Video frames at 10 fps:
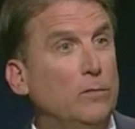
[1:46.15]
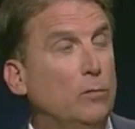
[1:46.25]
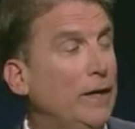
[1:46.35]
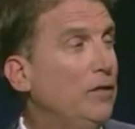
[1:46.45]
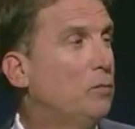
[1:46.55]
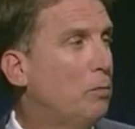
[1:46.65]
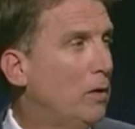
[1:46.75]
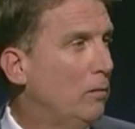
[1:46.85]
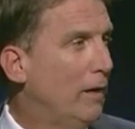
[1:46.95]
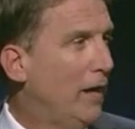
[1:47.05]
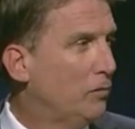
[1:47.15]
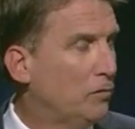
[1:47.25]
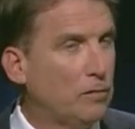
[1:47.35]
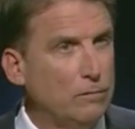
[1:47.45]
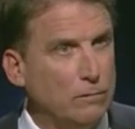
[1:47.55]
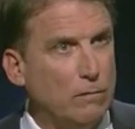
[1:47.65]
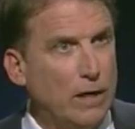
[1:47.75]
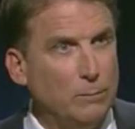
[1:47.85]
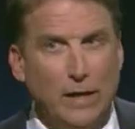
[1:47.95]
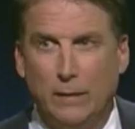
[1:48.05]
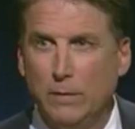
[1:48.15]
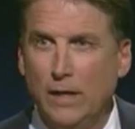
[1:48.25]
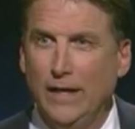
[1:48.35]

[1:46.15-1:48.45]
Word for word: Greensboro has its own crime lab.